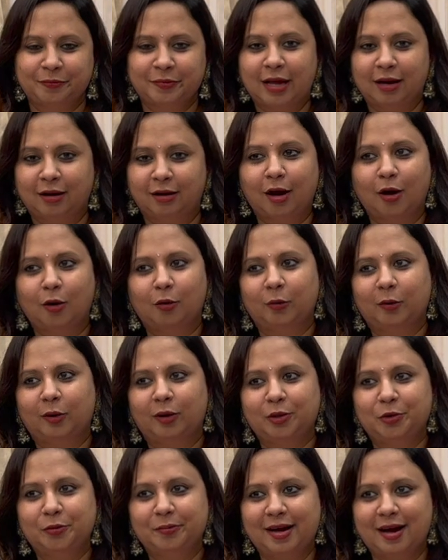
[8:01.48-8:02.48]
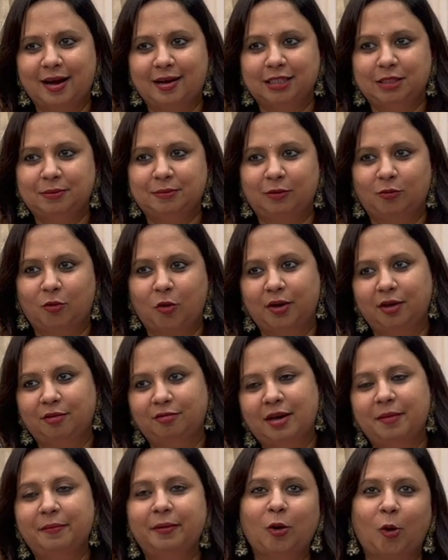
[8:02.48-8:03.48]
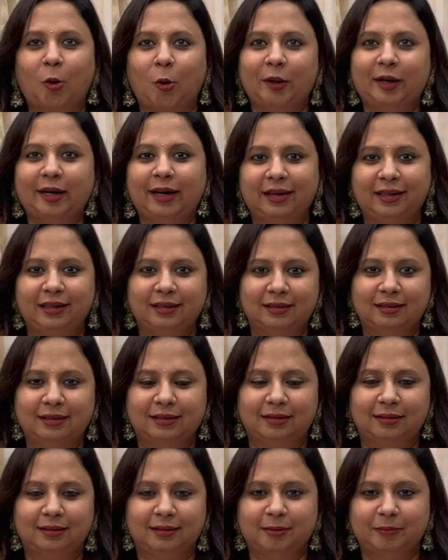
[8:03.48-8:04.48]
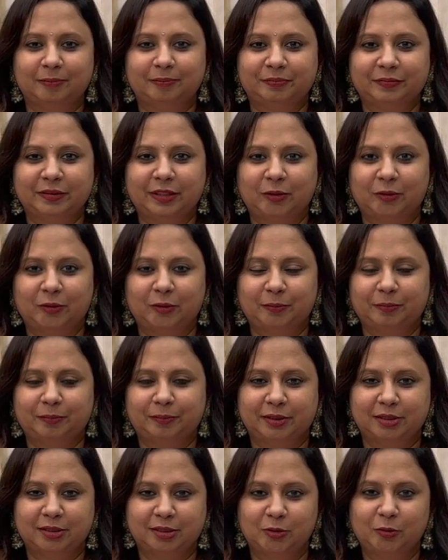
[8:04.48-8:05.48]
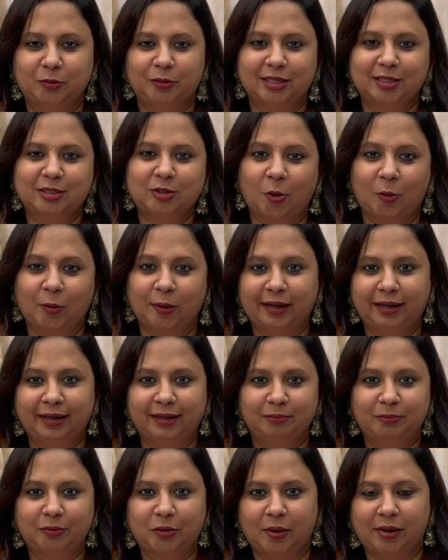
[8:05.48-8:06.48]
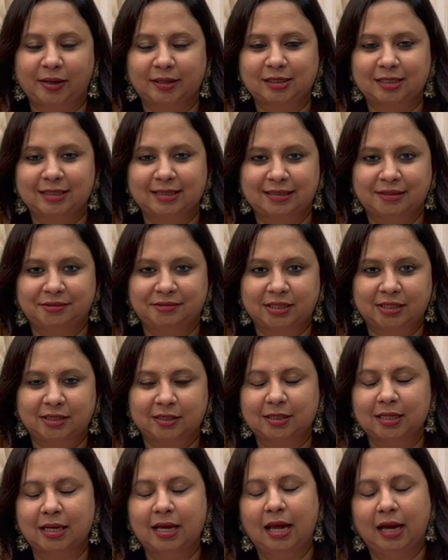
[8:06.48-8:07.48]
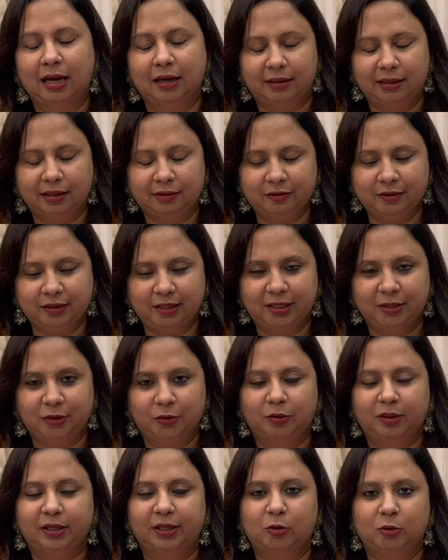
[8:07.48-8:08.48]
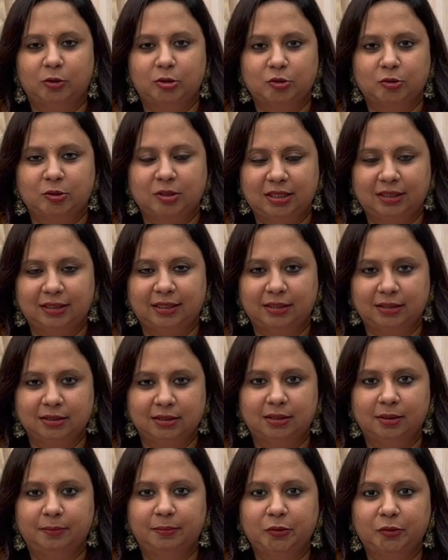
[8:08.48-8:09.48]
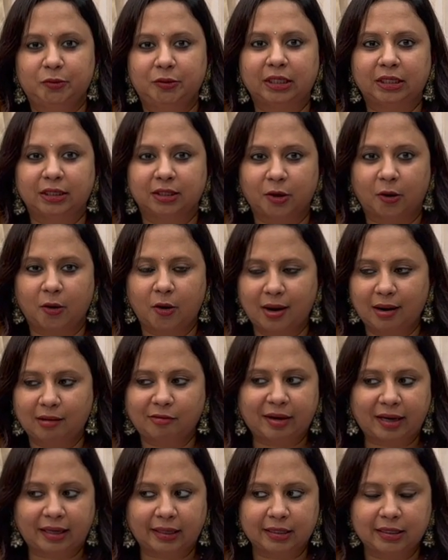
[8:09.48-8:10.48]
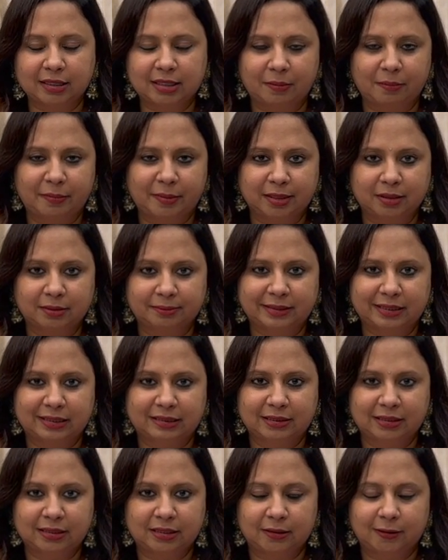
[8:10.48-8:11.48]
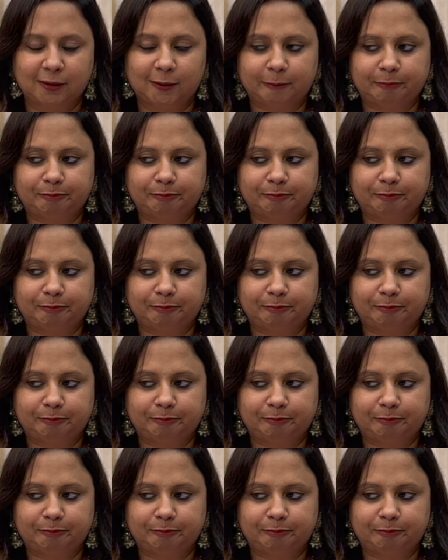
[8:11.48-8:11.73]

Now, you may ask me, what if I'm an online, person who does online products and services? Definitely, you can also. See, that is the beauty. You're not affecting somebody's business here